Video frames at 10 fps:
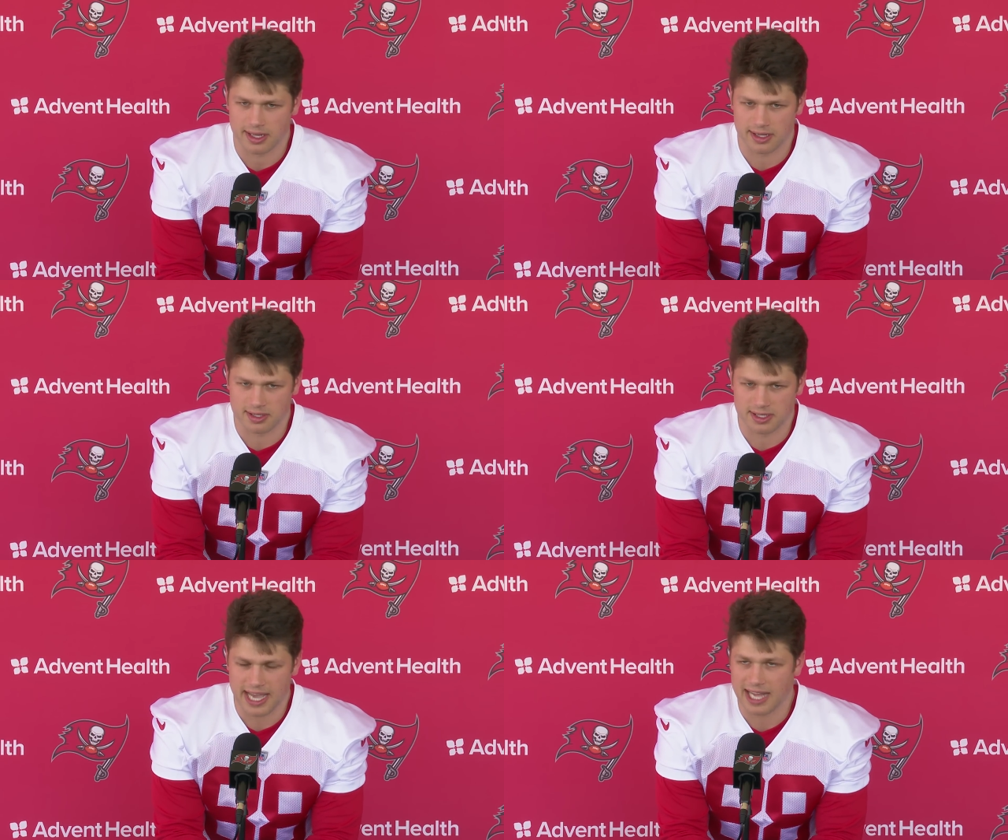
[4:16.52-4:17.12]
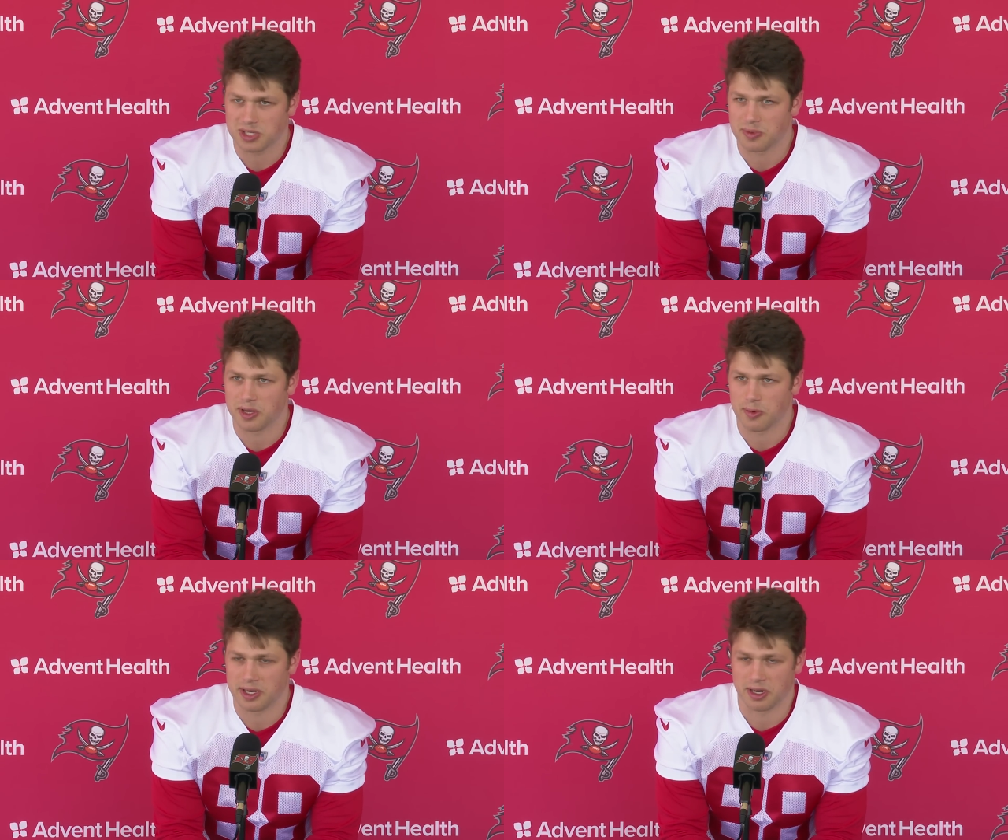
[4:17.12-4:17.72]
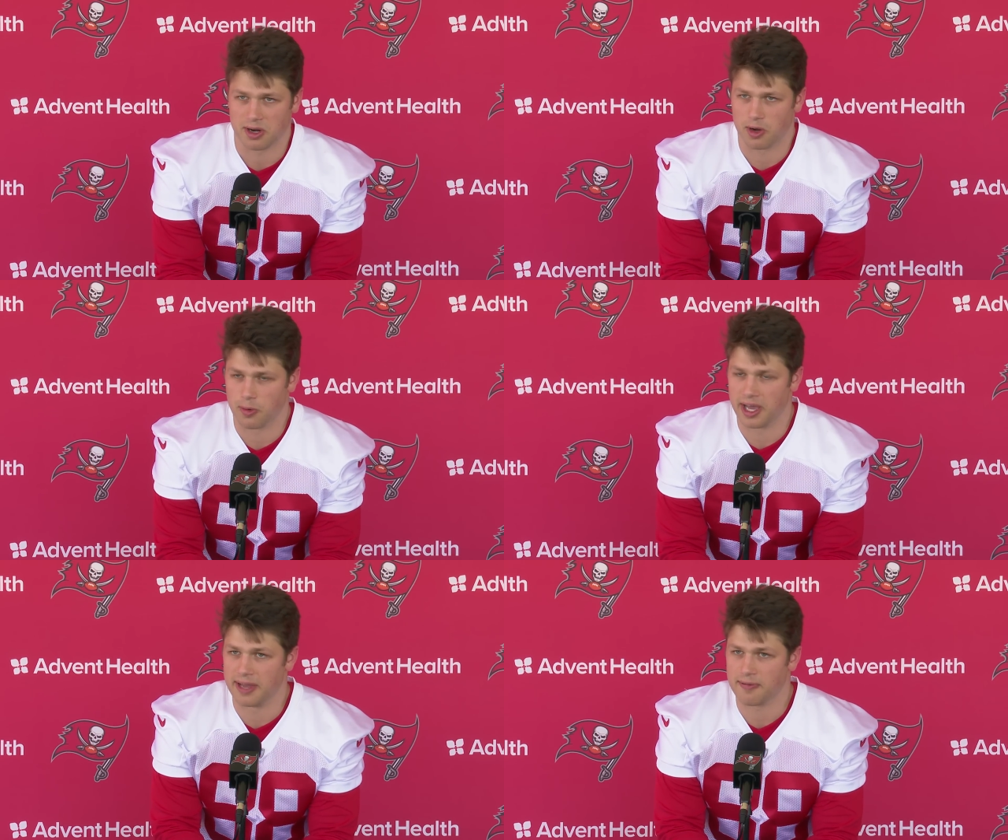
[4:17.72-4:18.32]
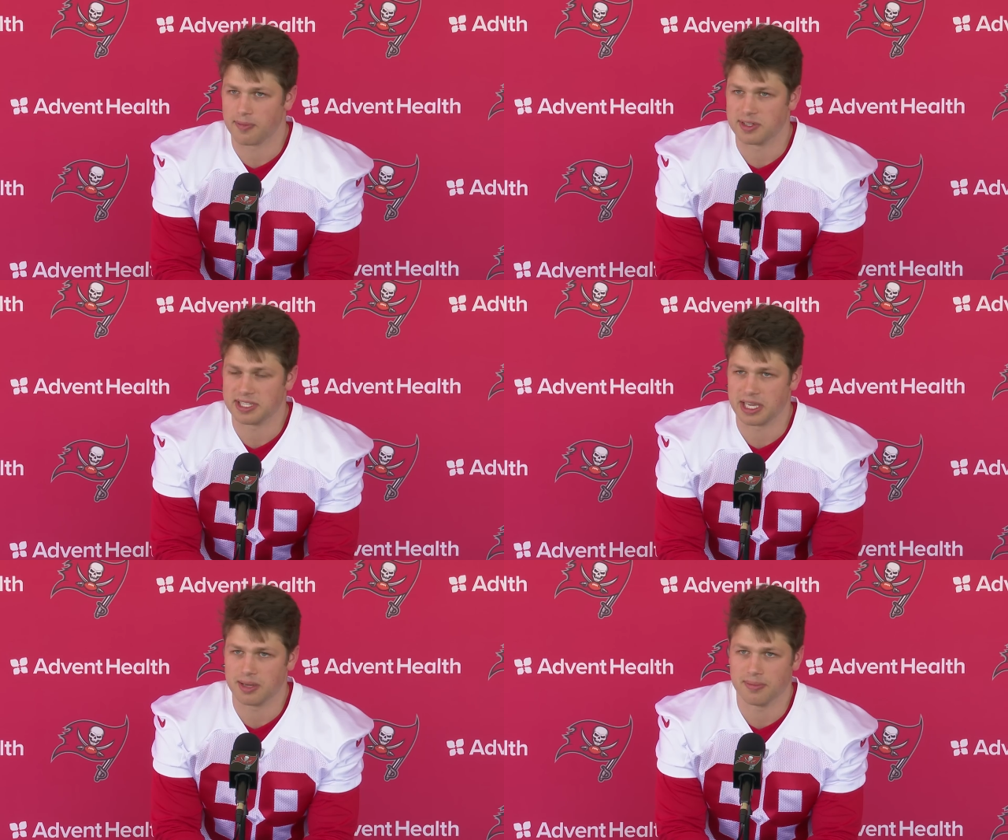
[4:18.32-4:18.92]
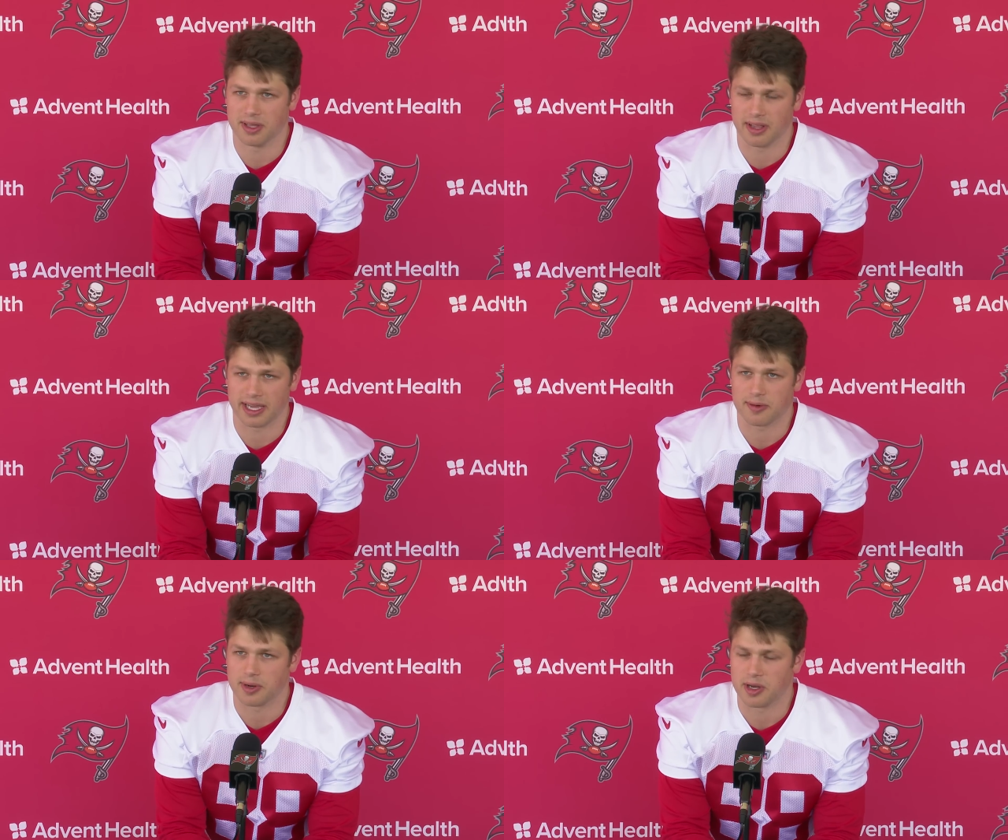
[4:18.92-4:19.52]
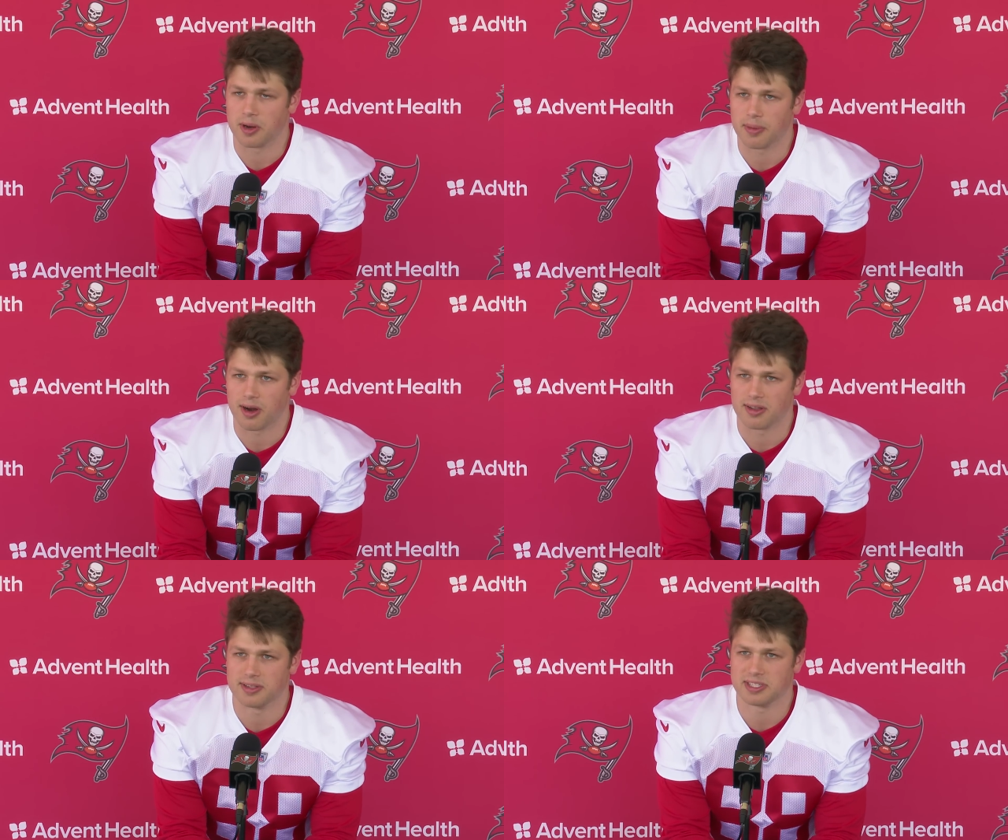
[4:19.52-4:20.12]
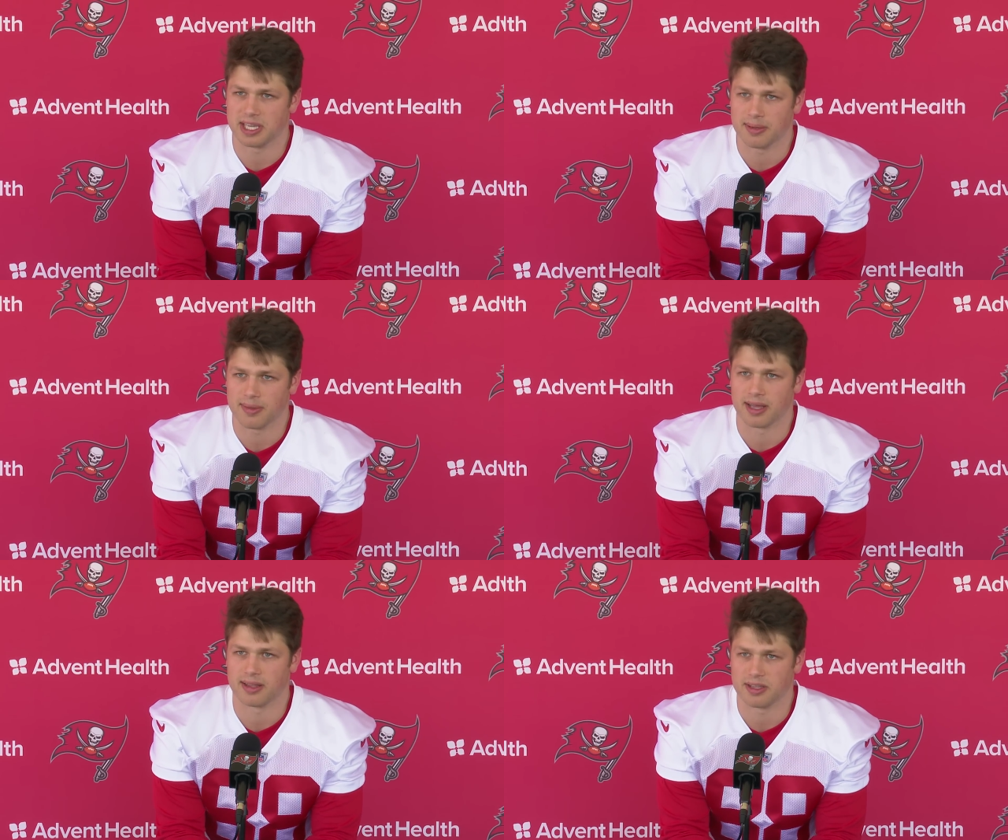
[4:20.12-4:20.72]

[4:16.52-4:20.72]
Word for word: a detachment when you're away from the team, but like when you're a part of the team,